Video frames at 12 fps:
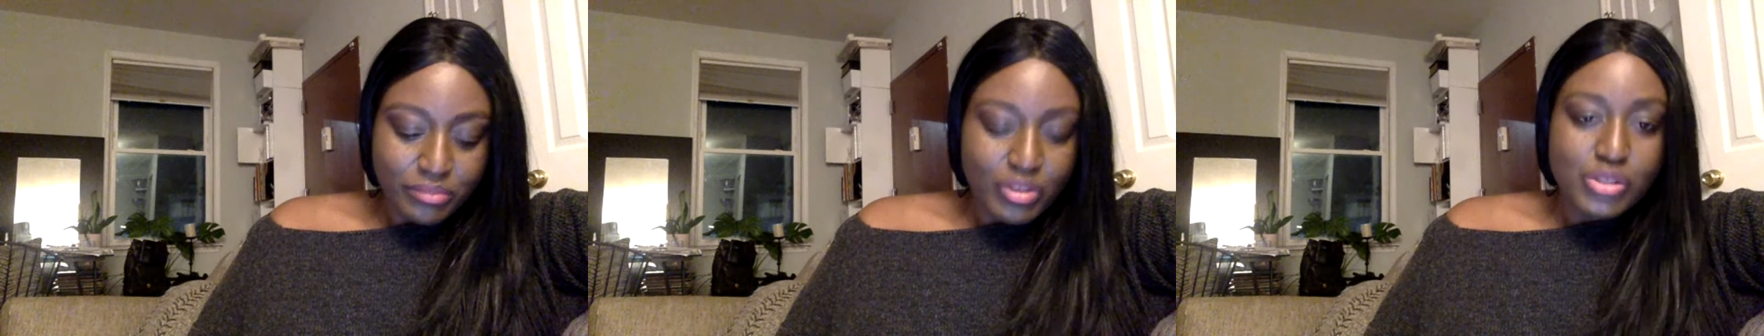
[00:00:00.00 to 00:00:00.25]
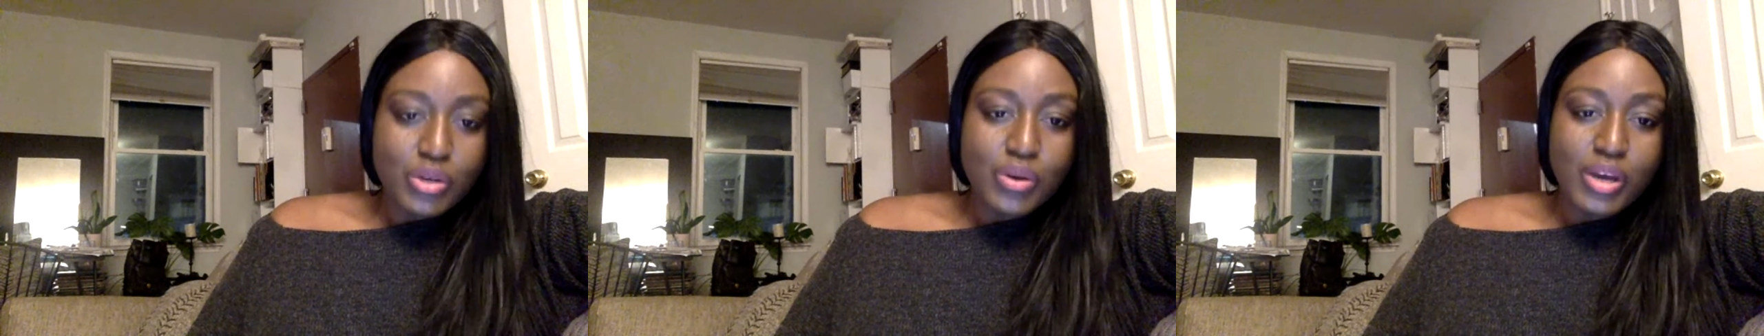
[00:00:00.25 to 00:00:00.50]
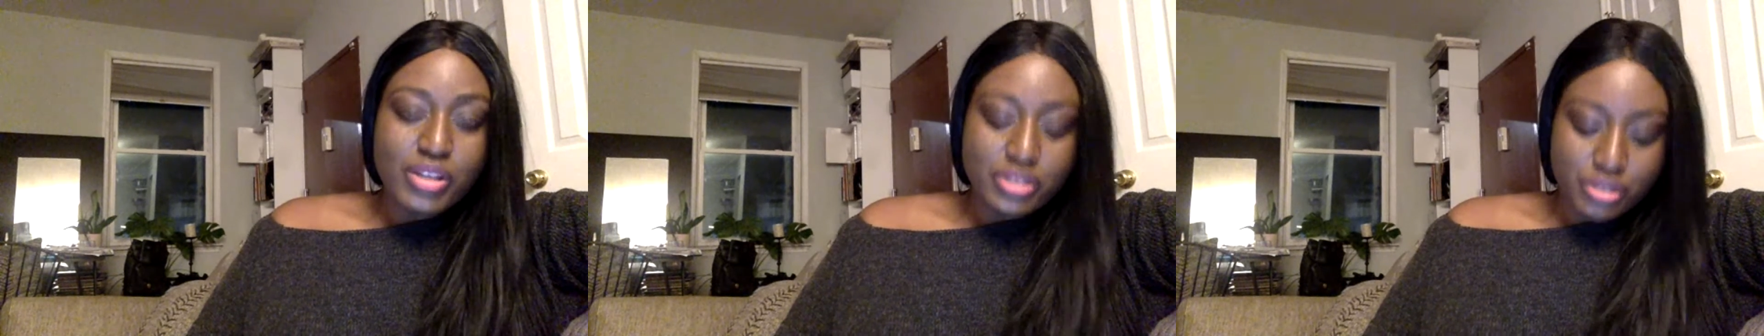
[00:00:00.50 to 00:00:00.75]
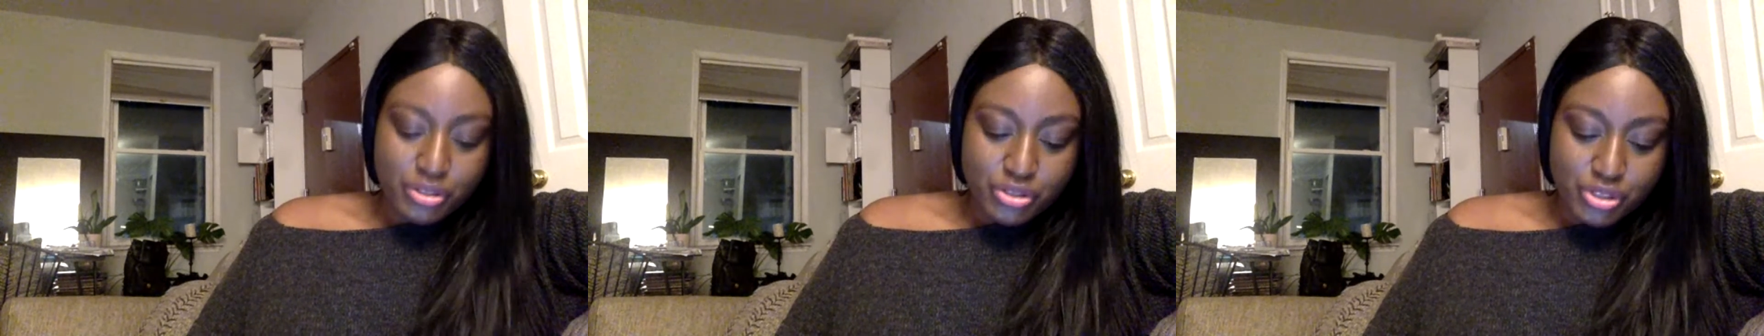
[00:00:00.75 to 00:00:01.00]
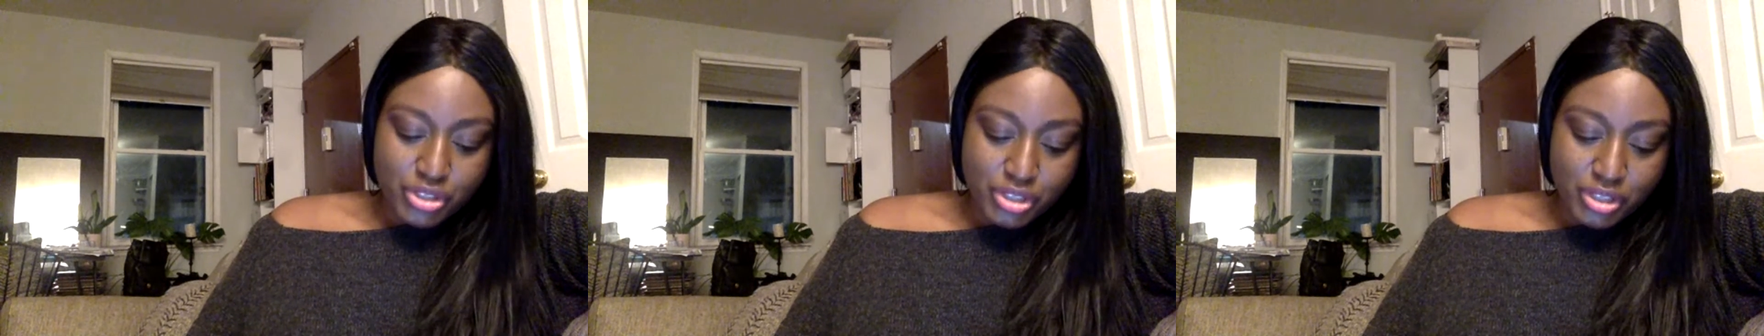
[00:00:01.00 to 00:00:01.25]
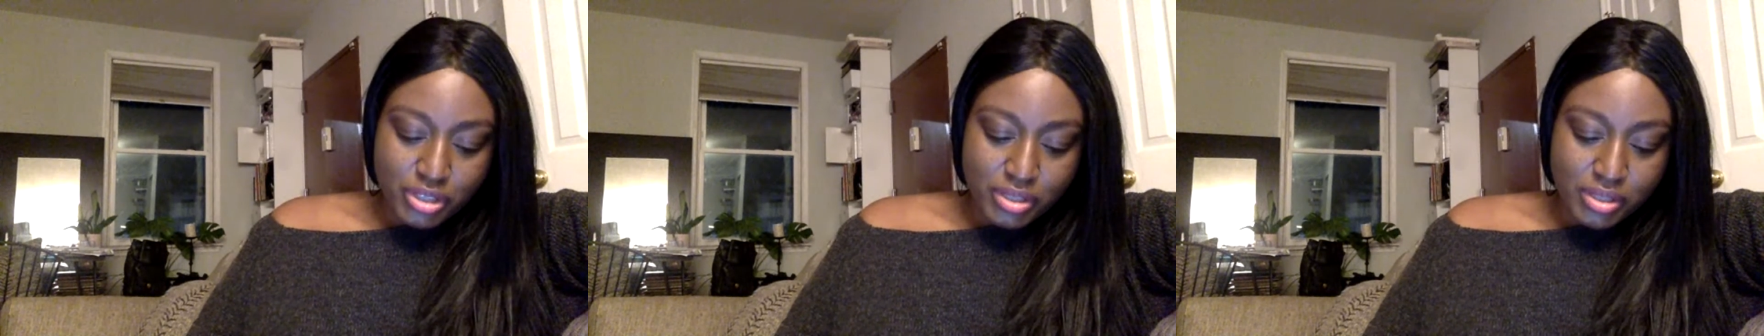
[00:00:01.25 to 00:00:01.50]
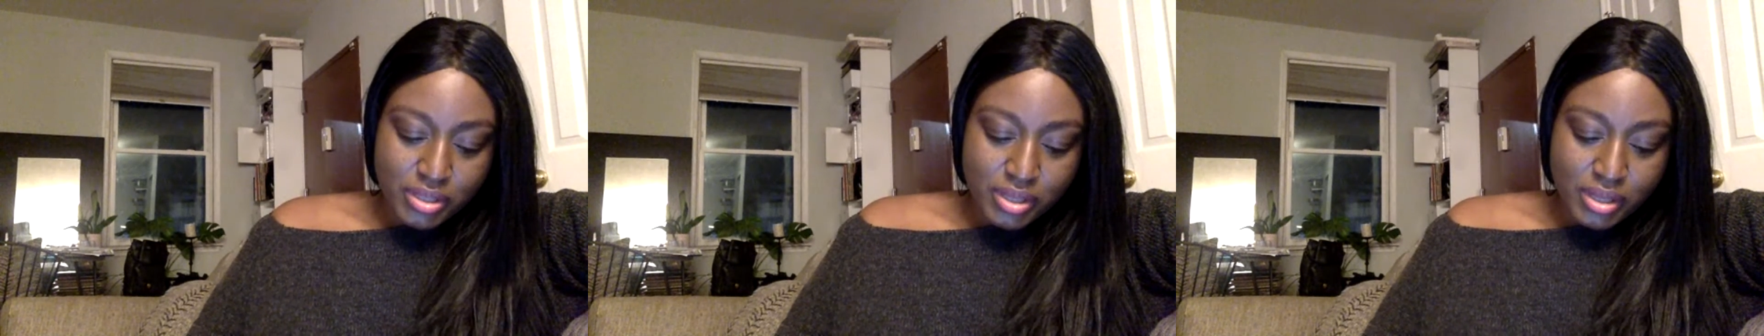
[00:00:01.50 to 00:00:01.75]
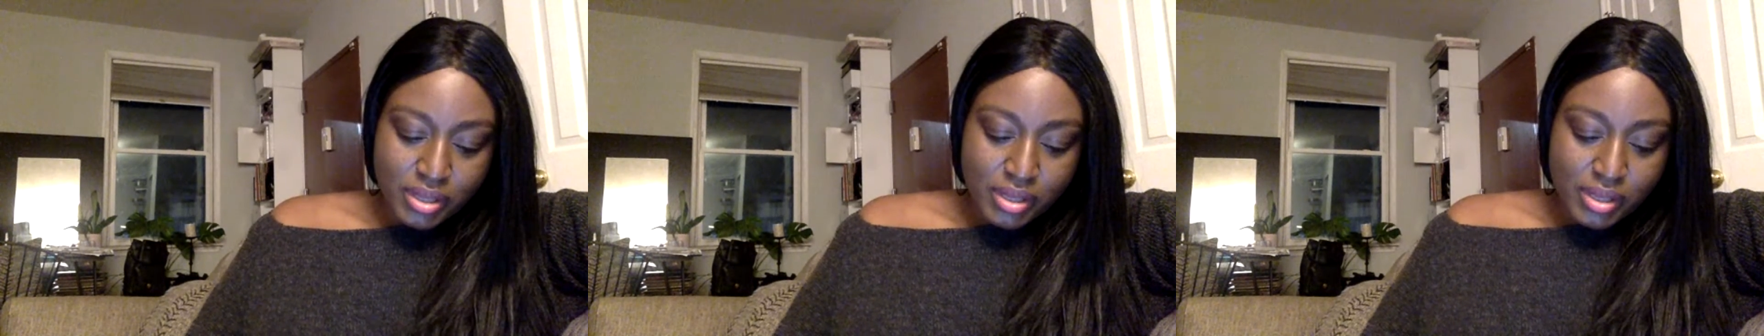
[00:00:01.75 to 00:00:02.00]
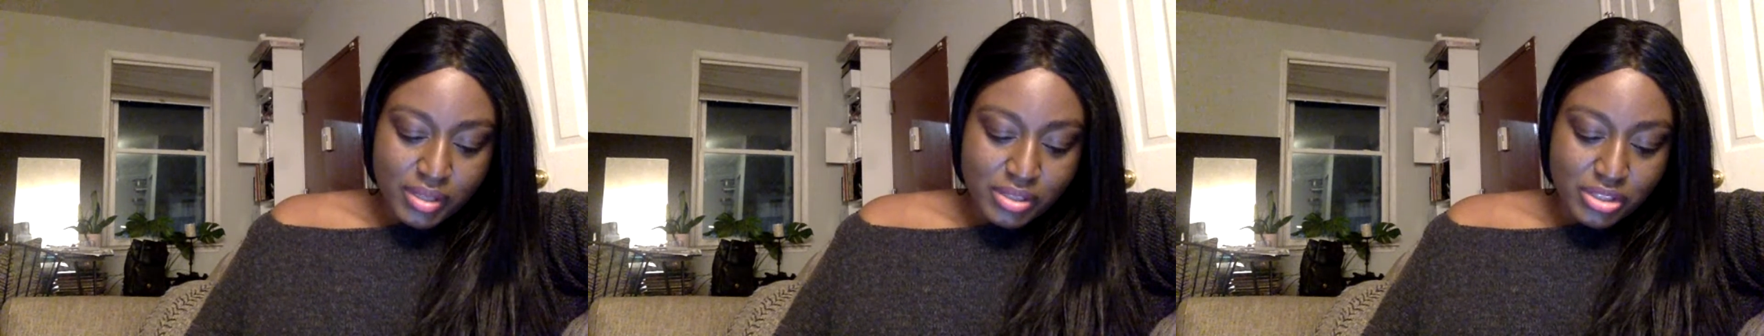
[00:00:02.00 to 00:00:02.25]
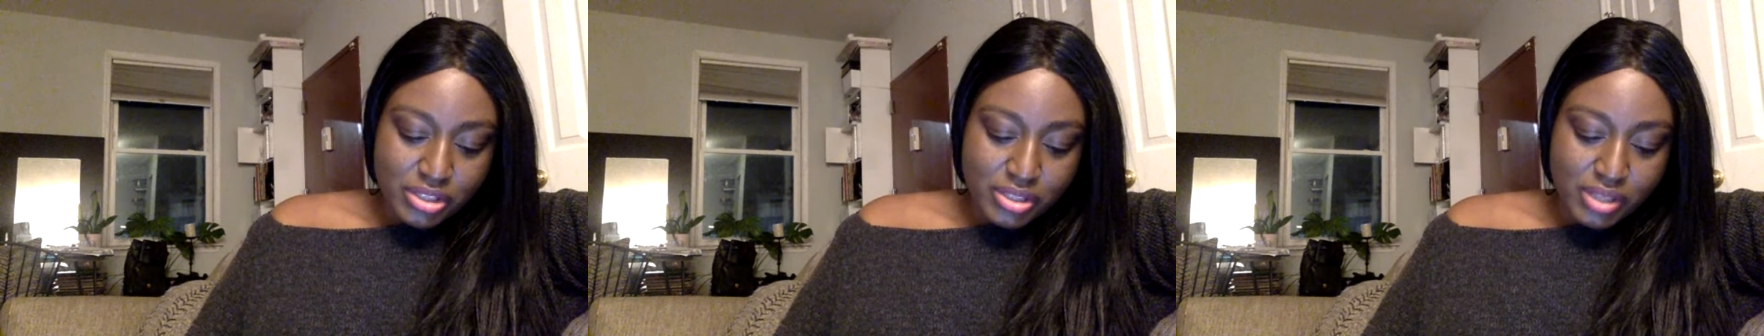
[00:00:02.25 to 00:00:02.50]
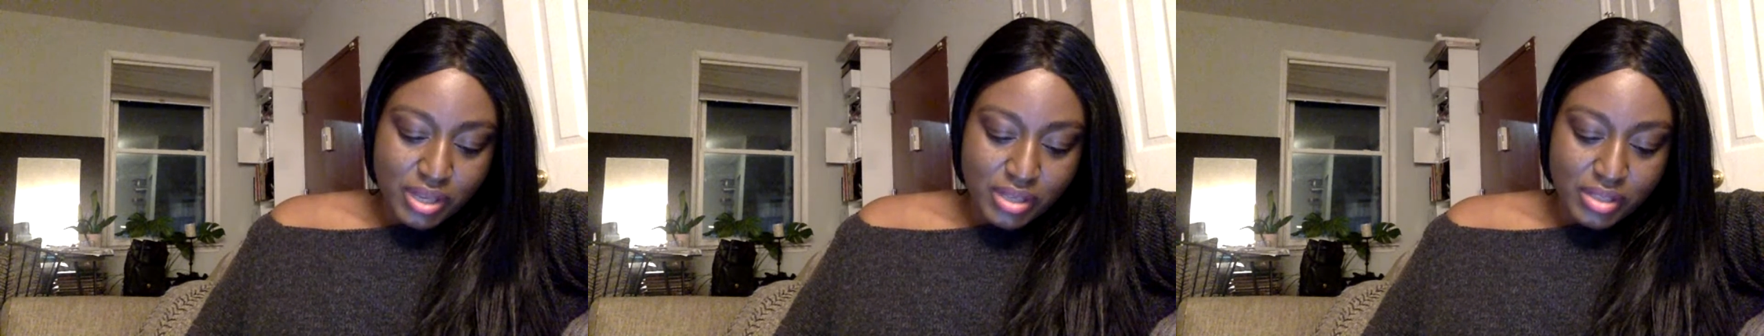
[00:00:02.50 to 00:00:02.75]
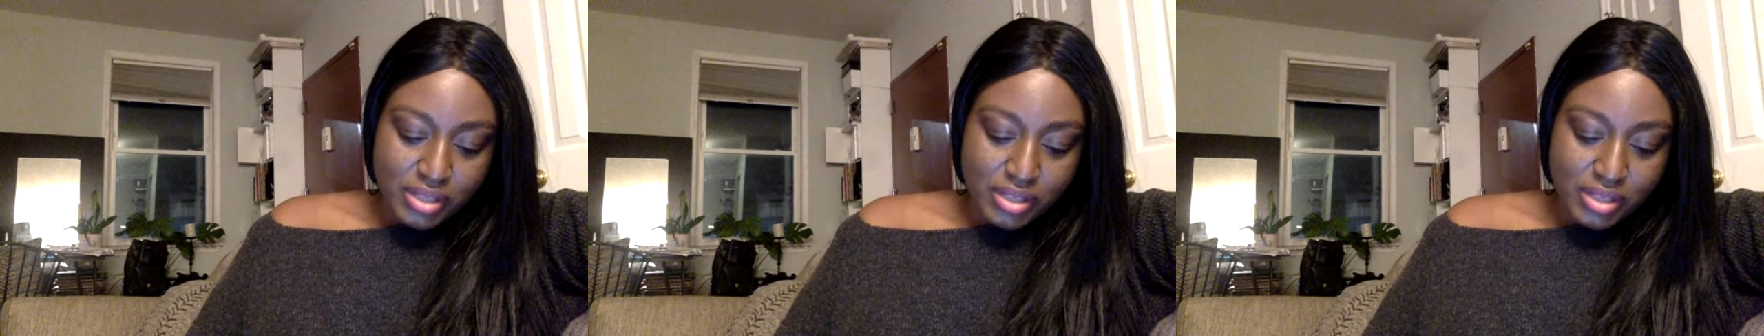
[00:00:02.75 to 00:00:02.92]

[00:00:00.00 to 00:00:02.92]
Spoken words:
So under nutrition, it just says